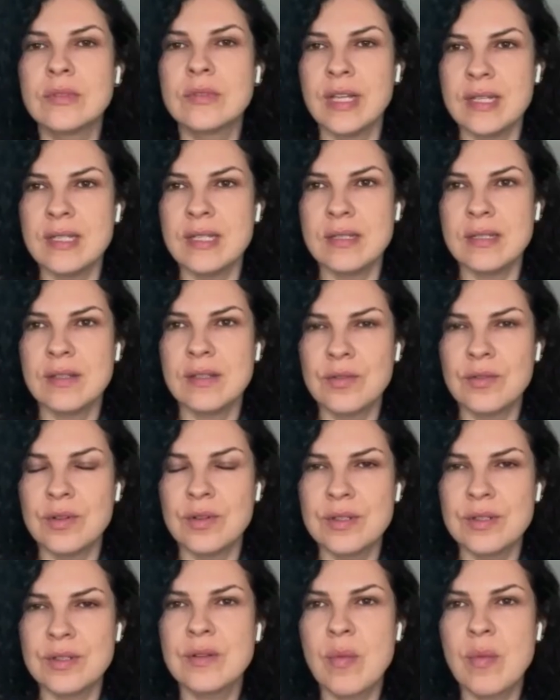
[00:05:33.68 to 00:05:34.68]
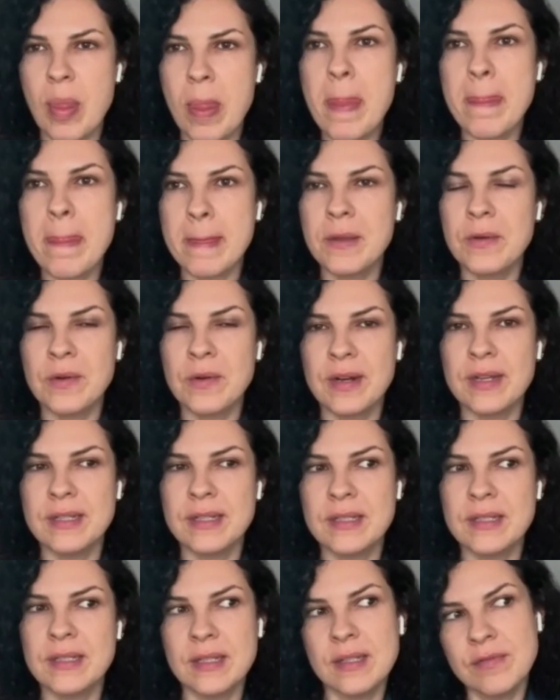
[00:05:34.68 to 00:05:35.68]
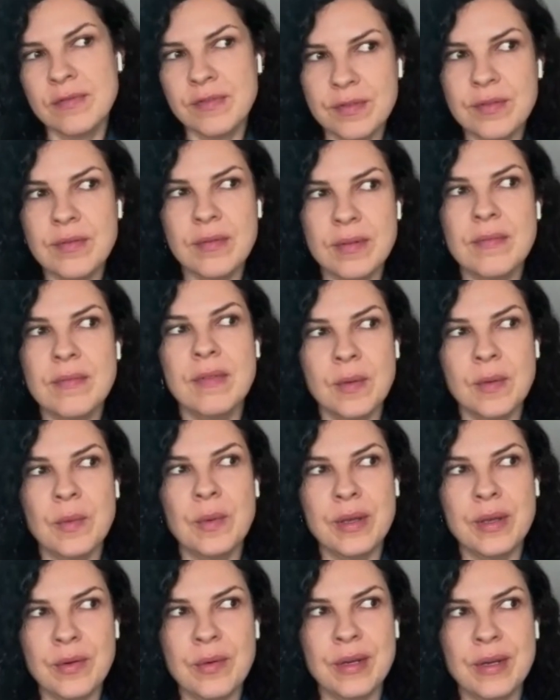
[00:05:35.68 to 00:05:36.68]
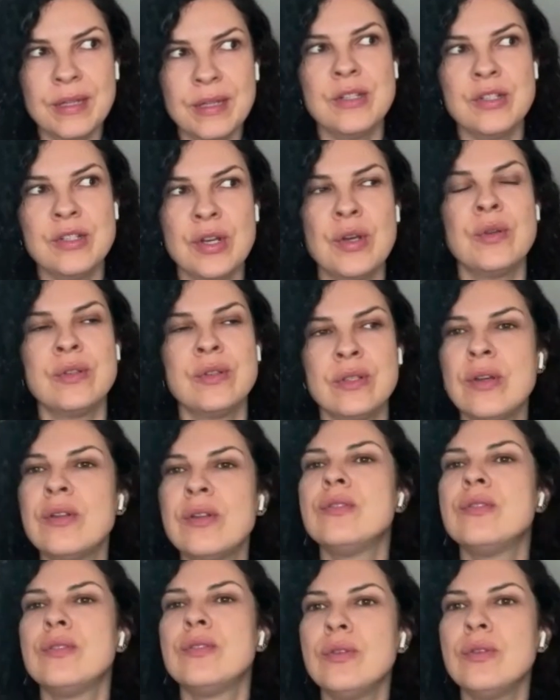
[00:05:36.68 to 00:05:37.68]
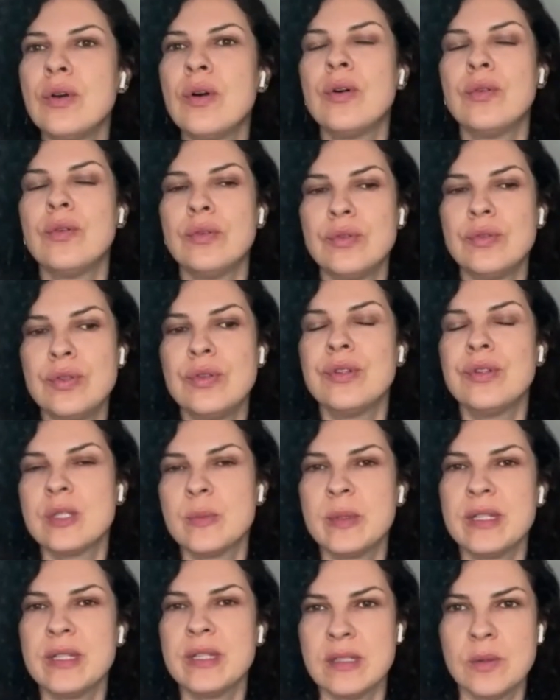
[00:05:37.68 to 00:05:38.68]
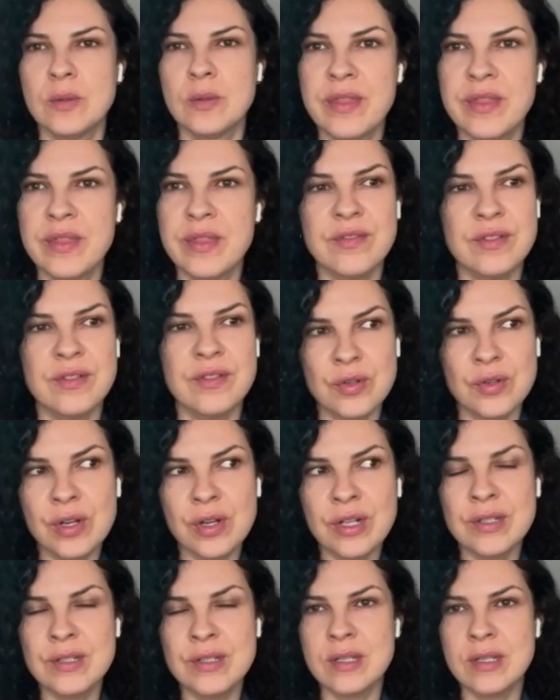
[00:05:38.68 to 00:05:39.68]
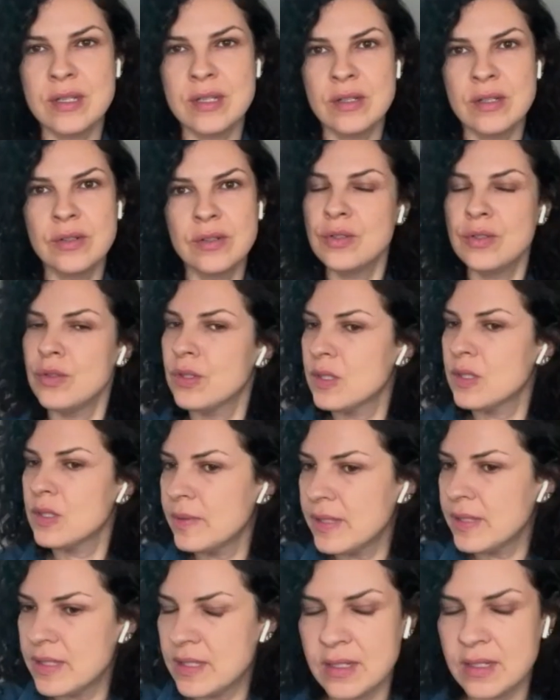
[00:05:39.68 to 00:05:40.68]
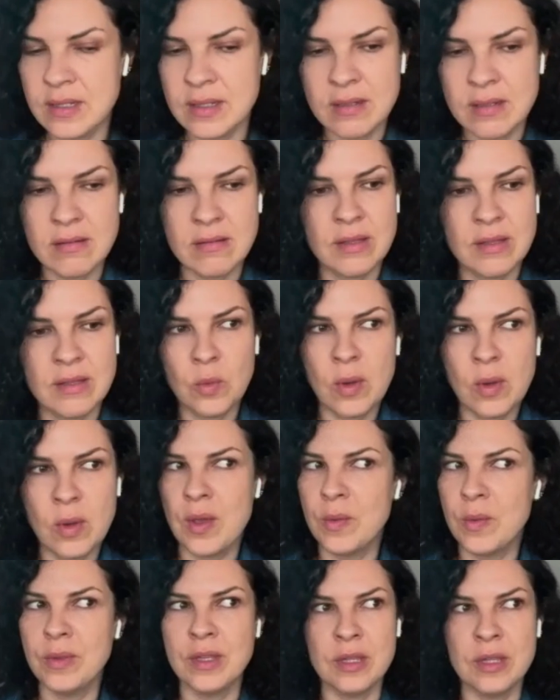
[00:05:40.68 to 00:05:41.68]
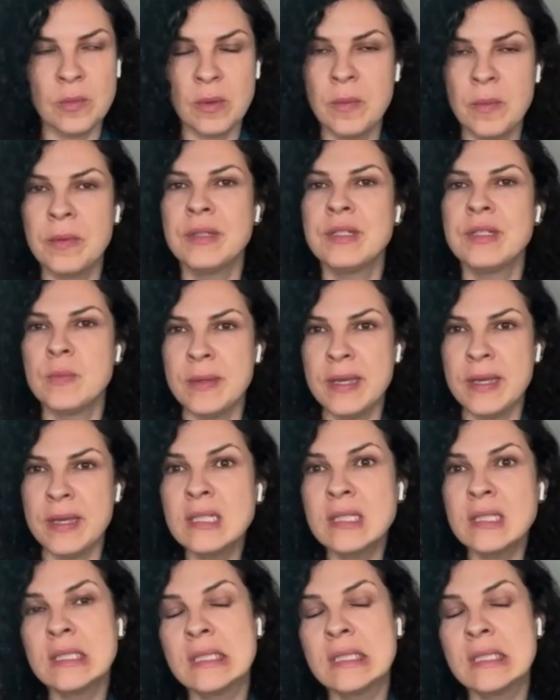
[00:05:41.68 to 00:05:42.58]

Yes, of course. You're right. We really chose not to go too explicit with the visuals and not too explicit in the way that the people speak.